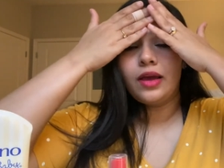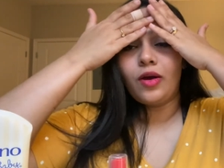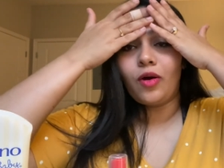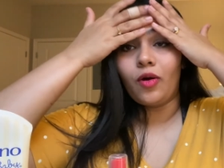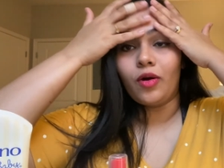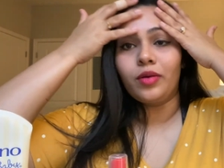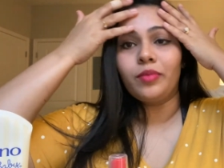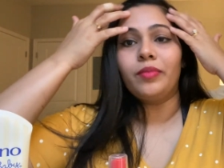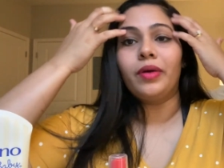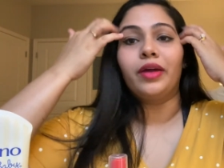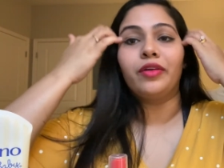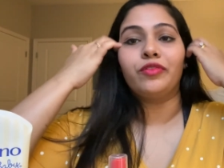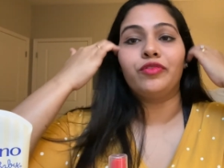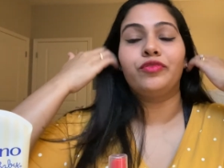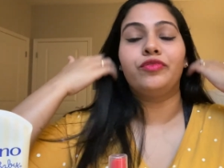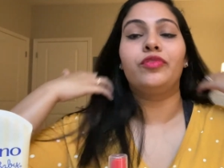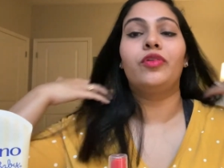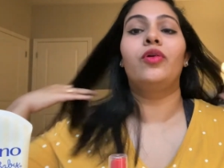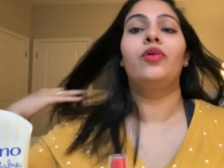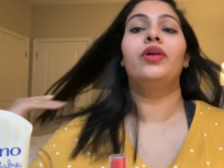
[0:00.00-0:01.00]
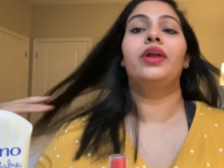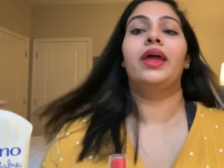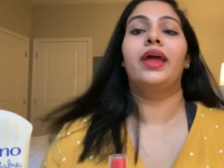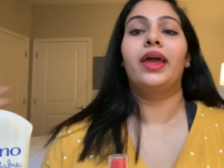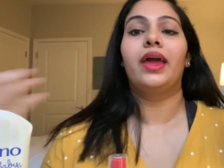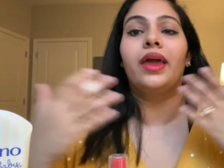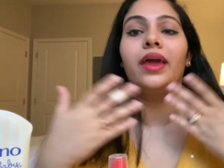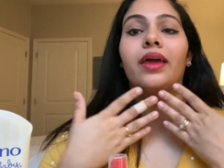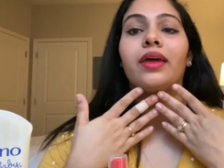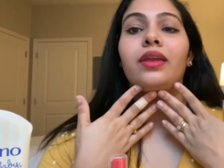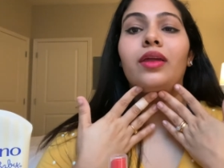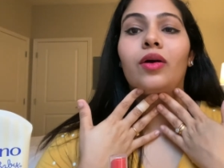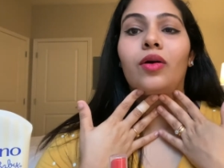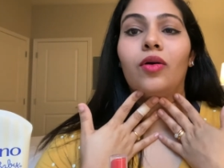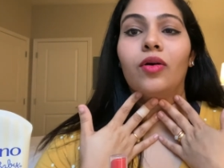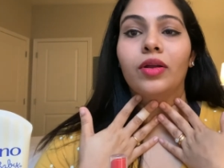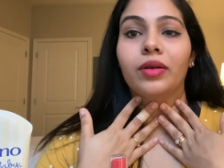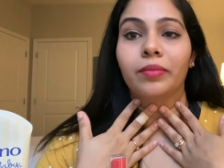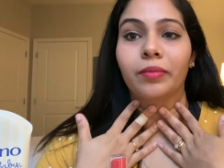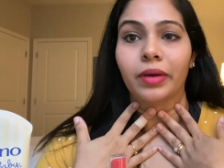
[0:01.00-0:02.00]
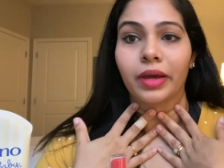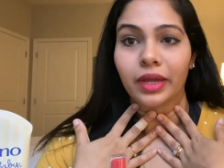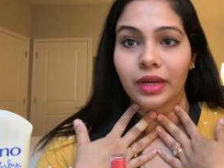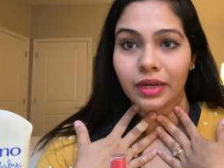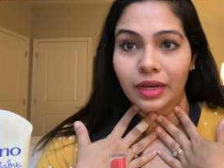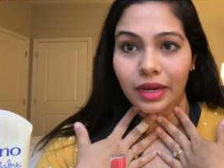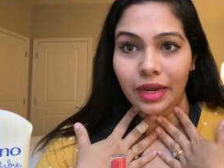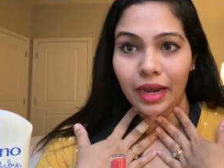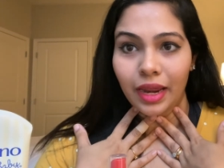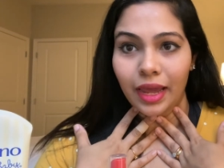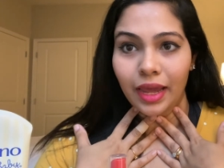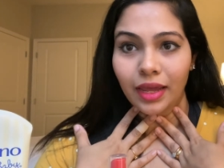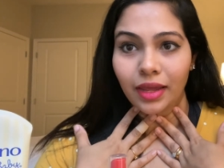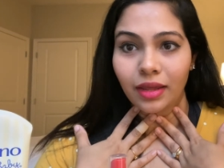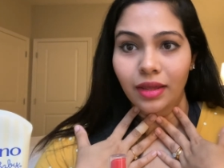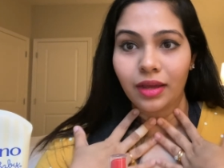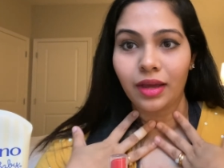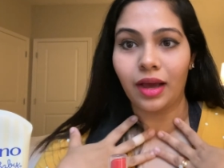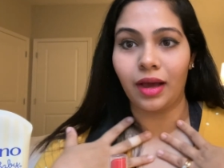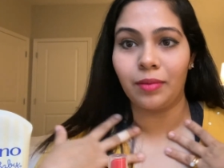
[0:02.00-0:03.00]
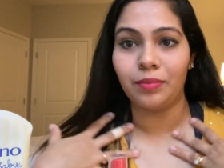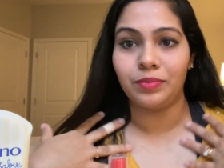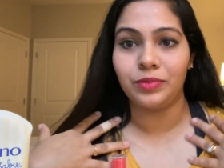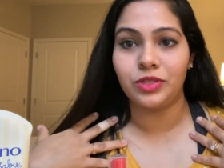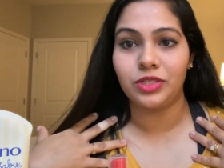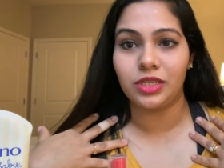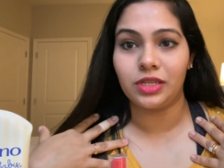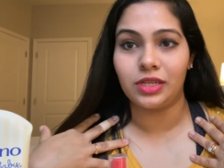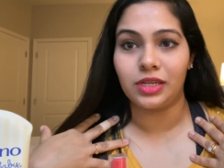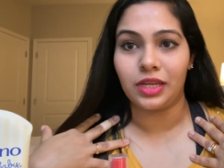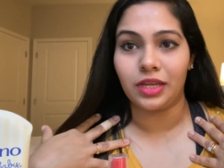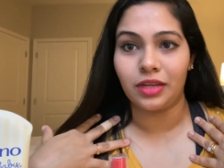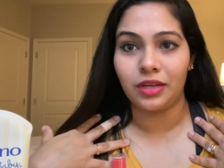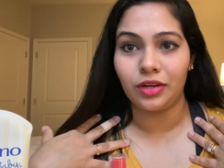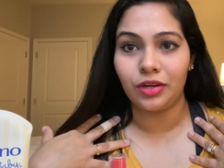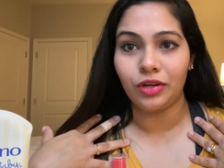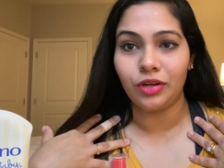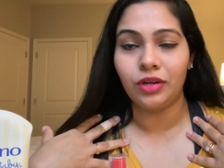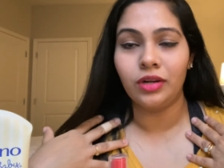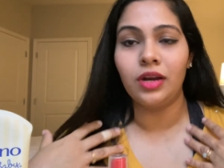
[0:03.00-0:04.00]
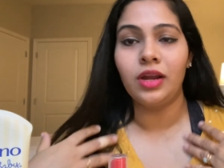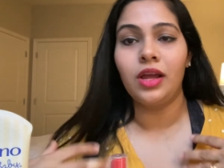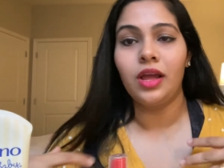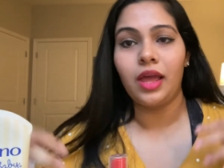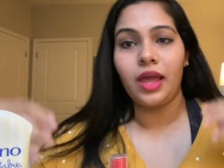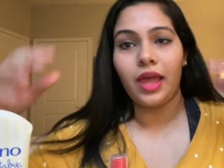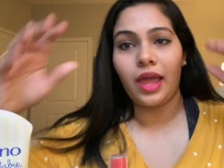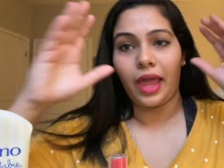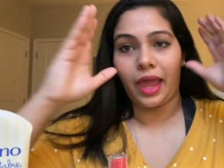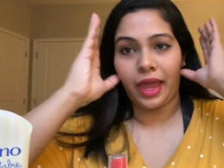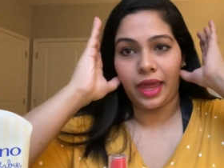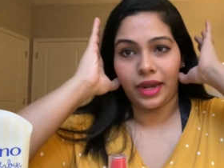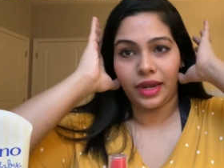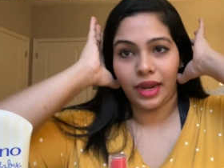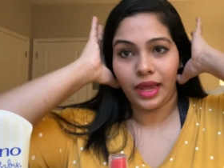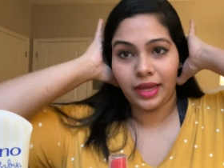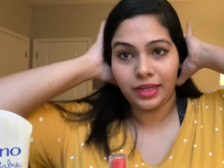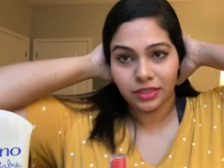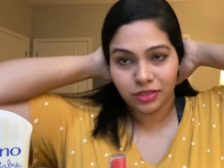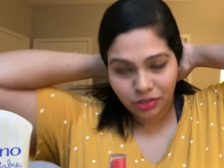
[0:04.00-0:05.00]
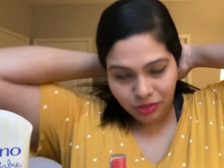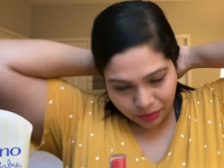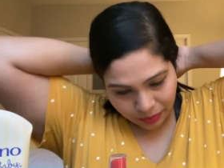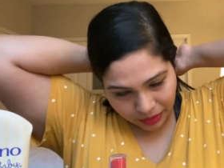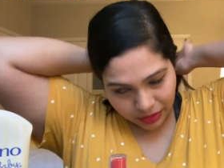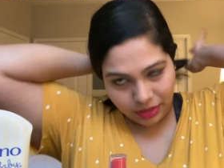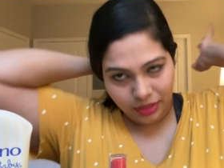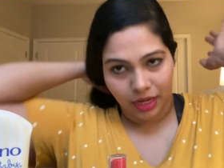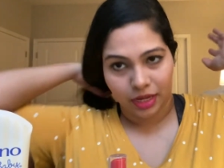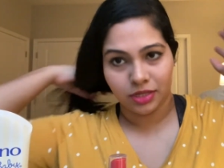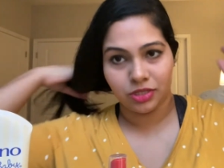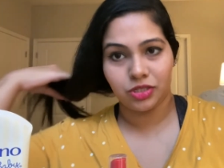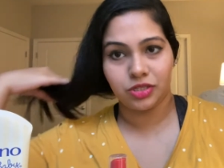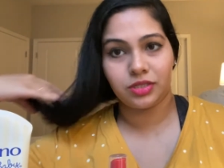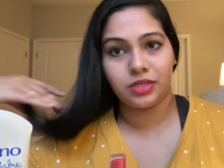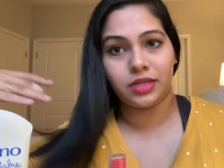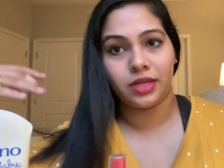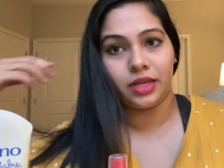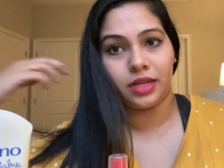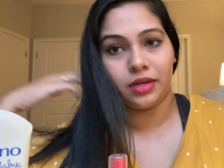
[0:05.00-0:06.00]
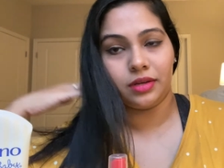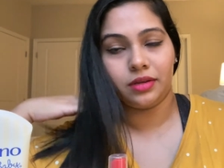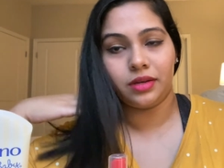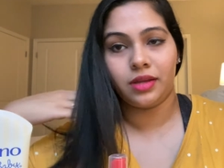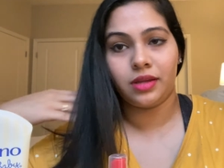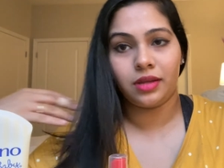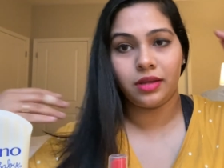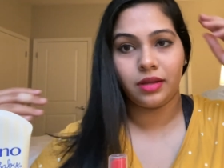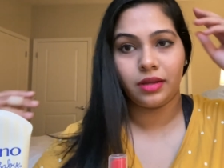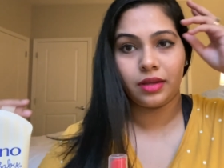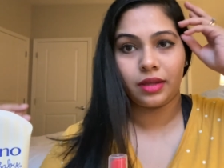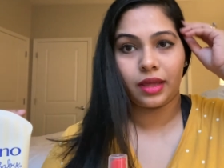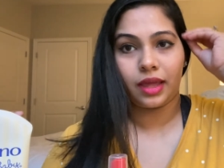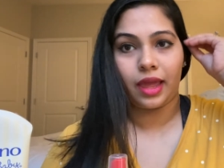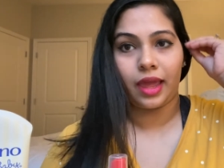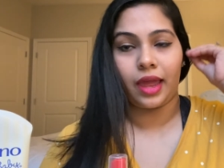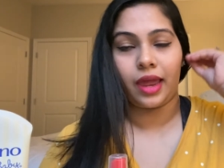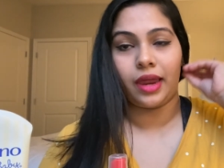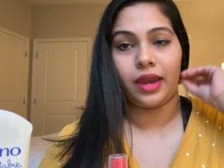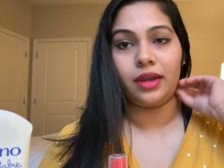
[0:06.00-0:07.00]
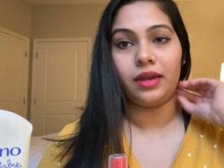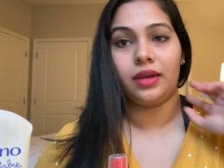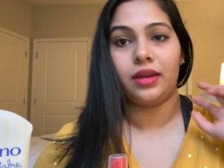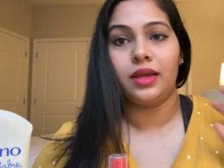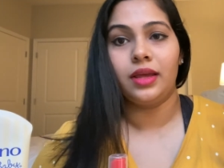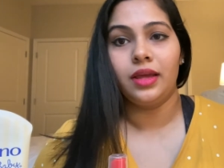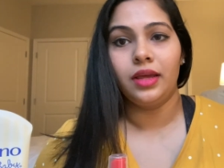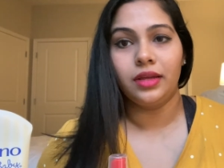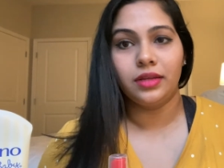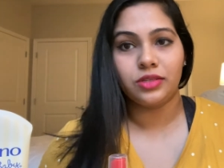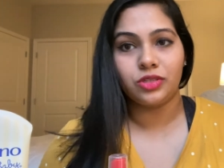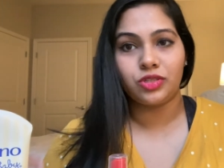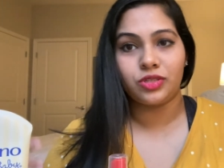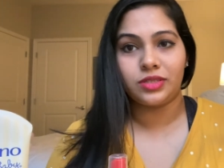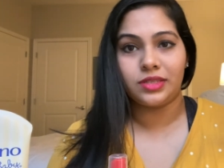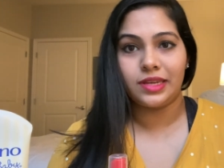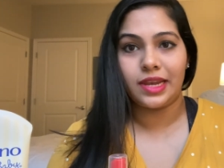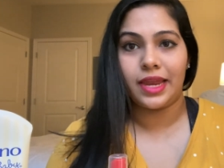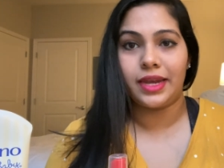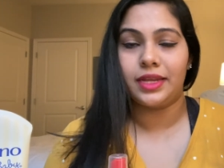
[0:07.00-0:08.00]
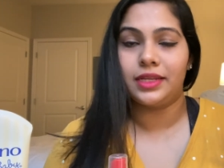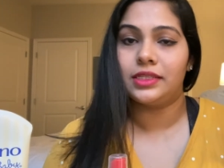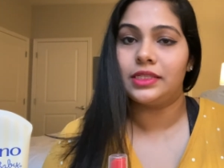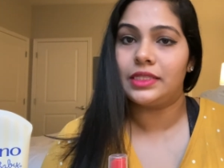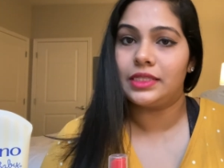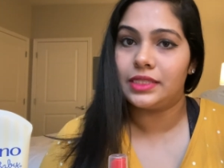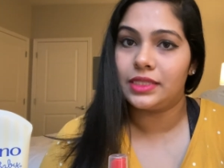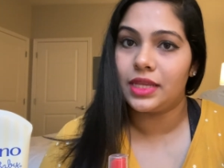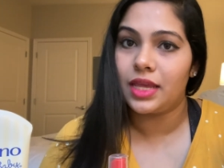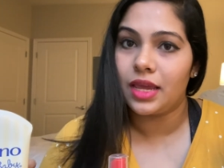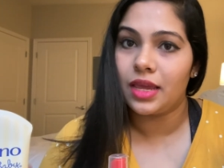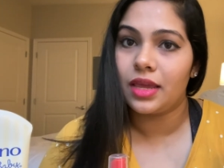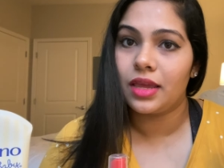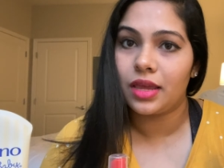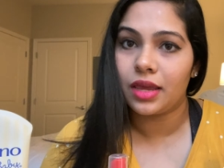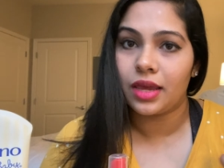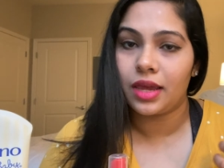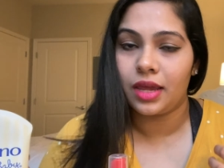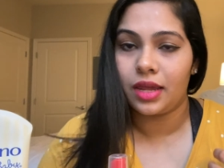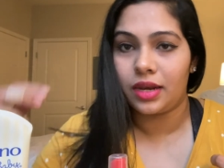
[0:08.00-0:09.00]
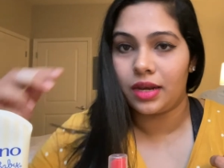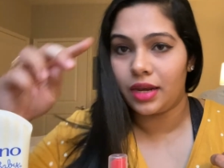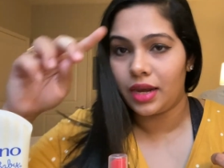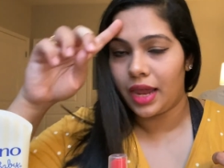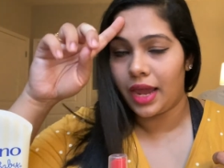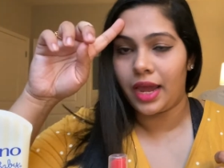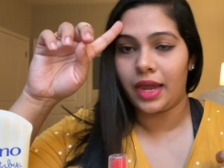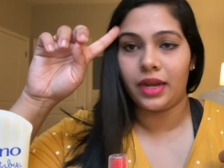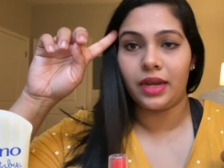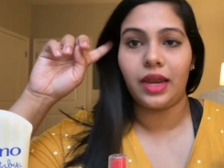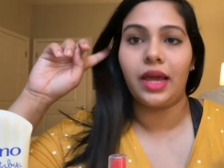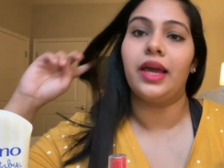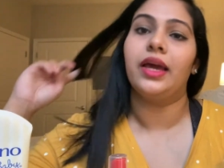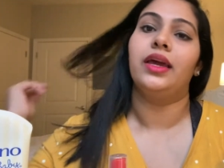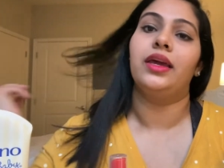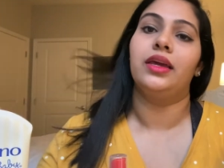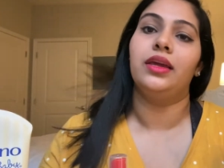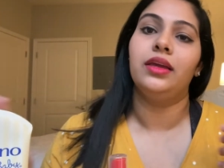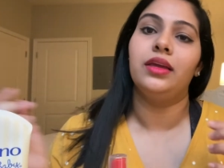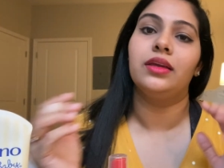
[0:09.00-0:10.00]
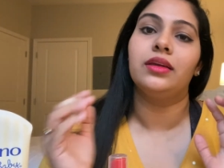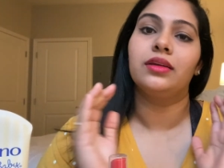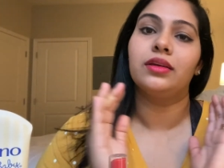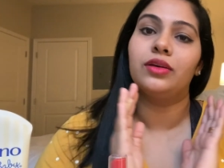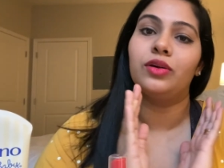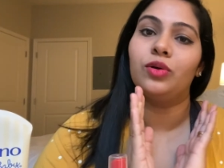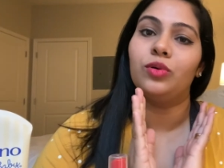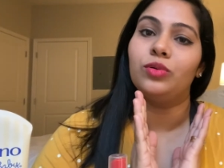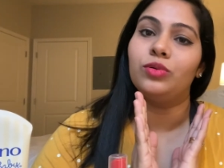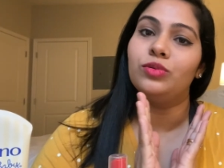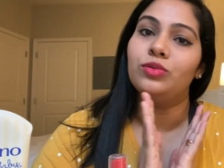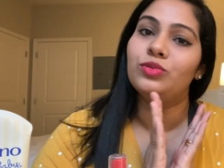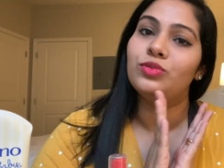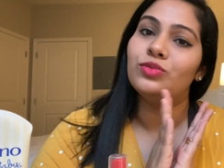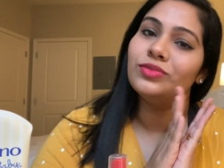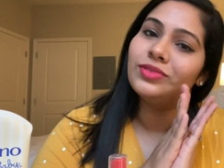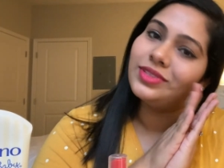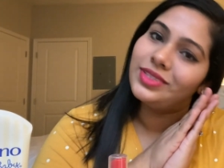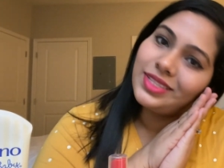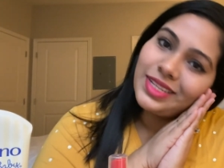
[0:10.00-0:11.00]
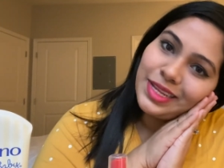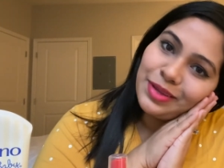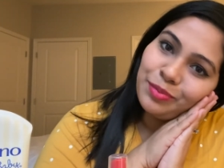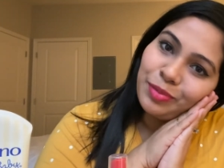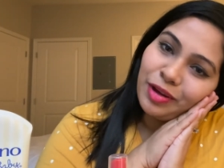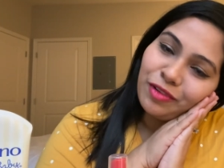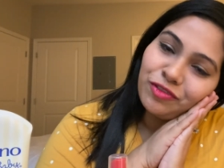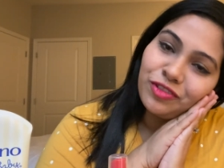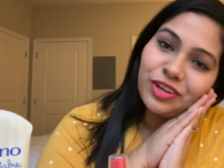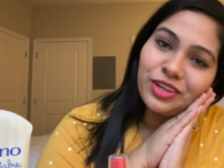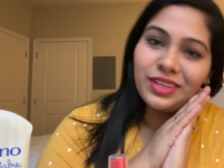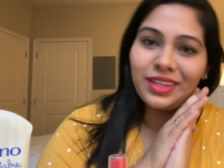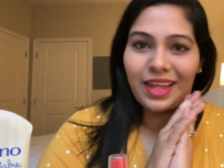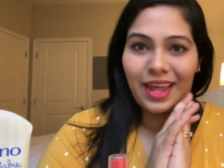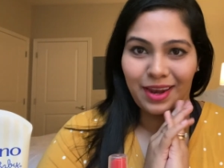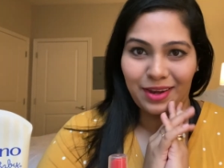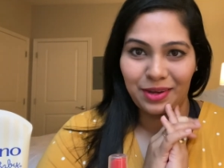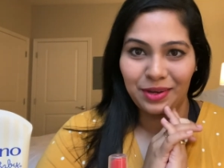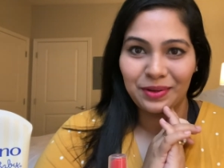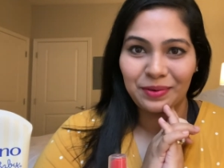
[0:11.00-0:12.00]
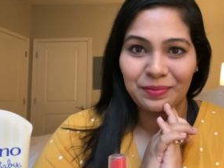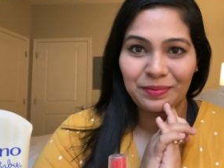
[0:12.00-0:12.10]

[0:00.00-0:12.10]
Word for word: on my forehead, on my neck, up till here, and I just massage it in and just let it sink in, and I go to sleep after that.